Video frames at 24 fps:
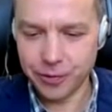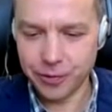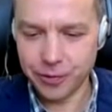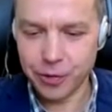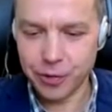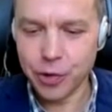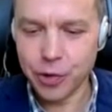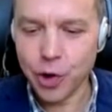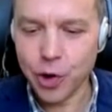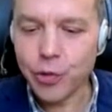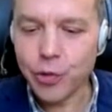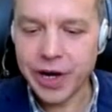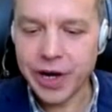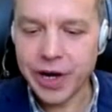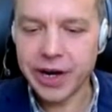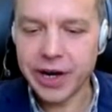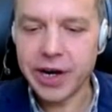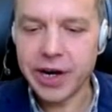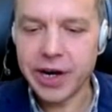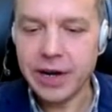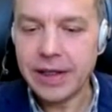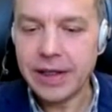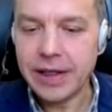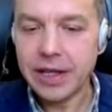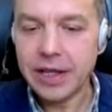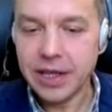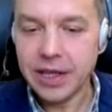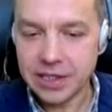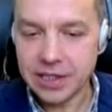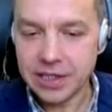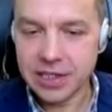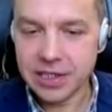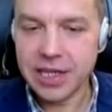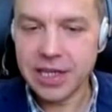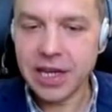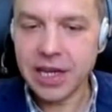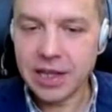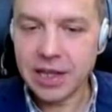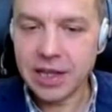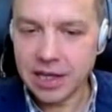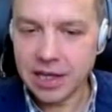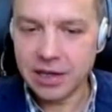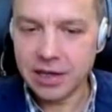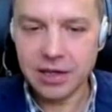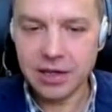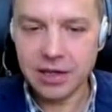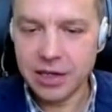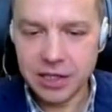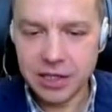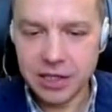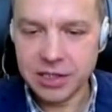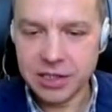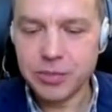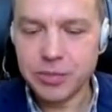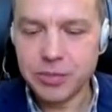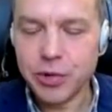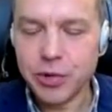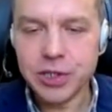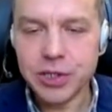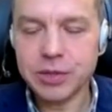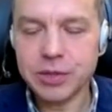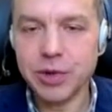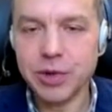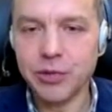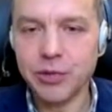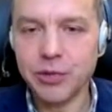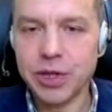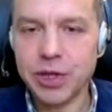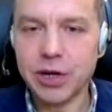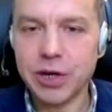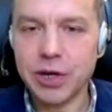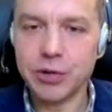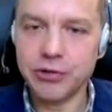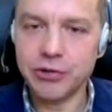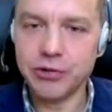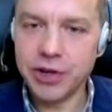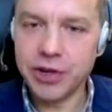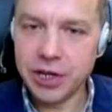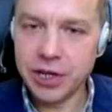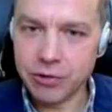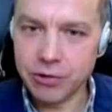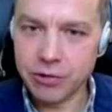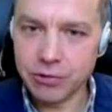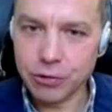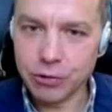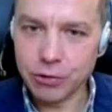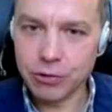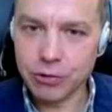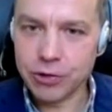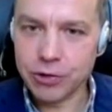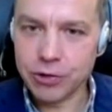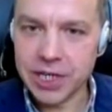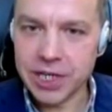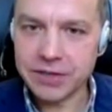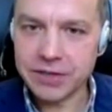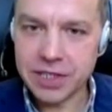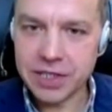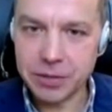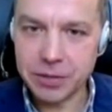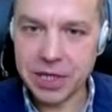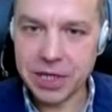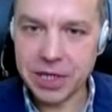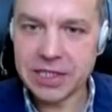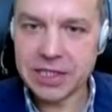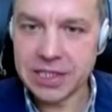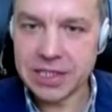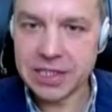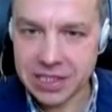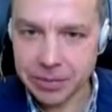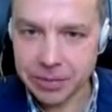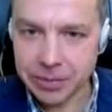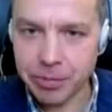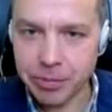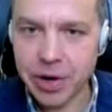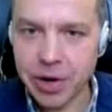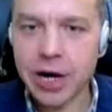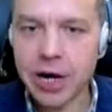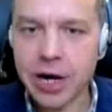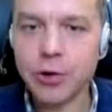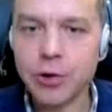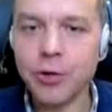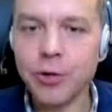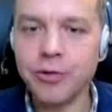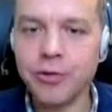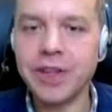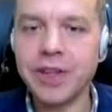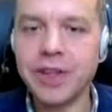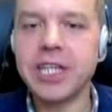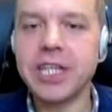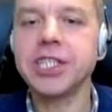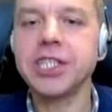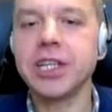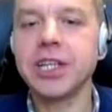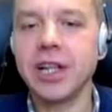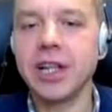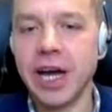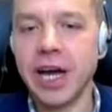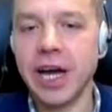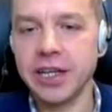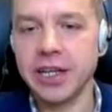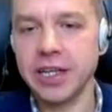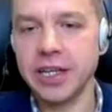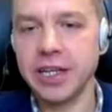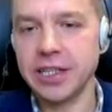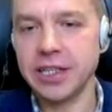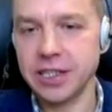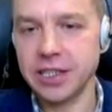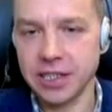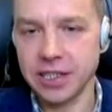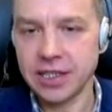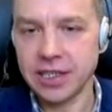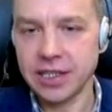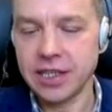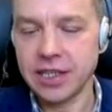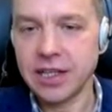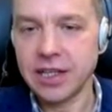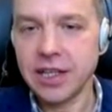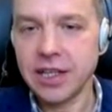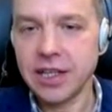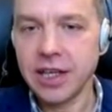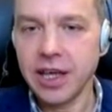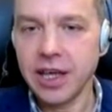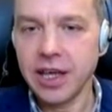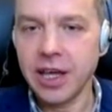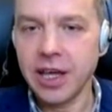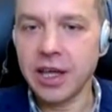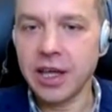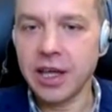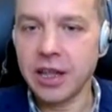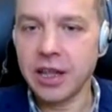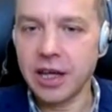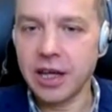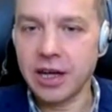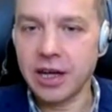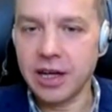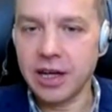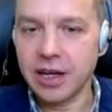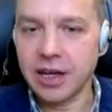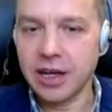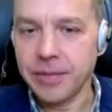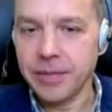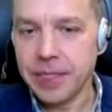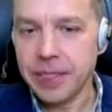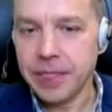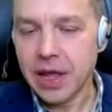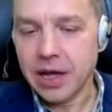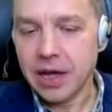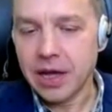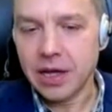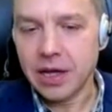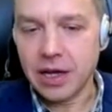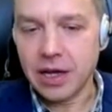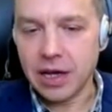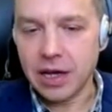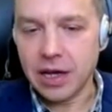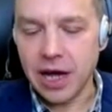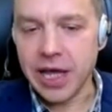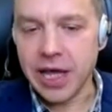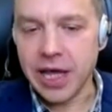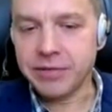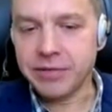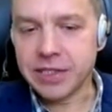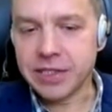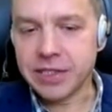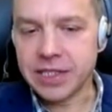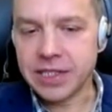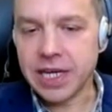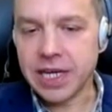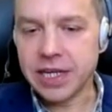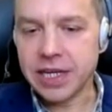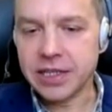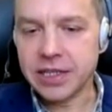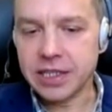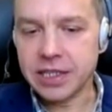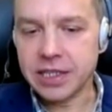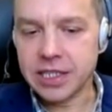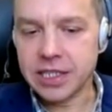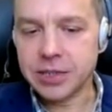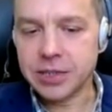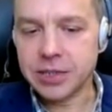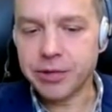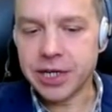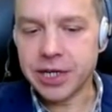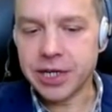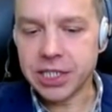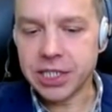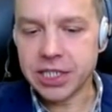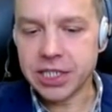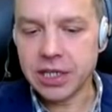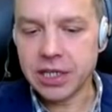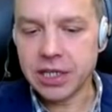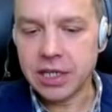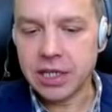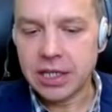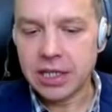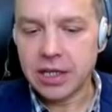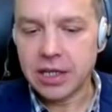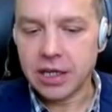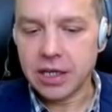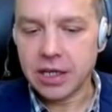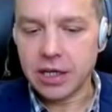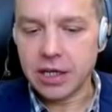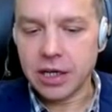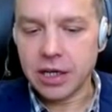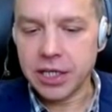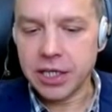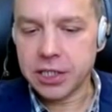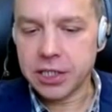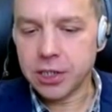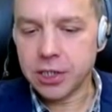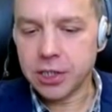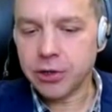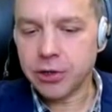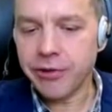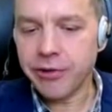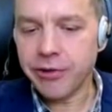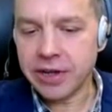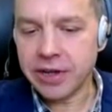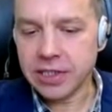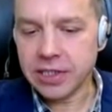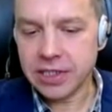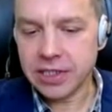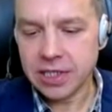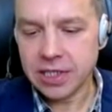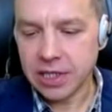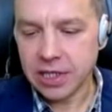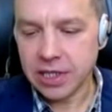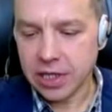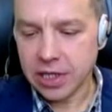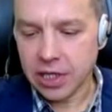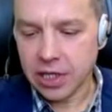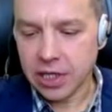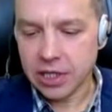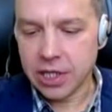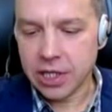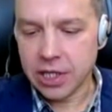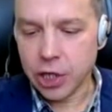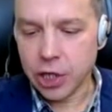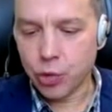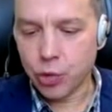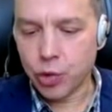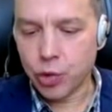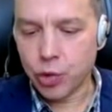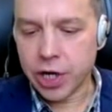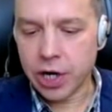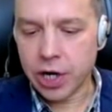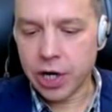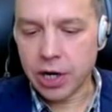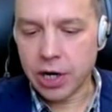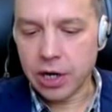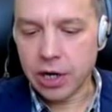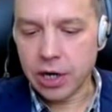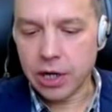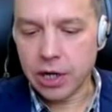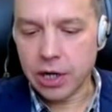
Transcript: from nowhere is exactly uh, it's impossible without reading Grushevsky because it's a part of national identity, and uh, I even cite that expression. Uh, historians they were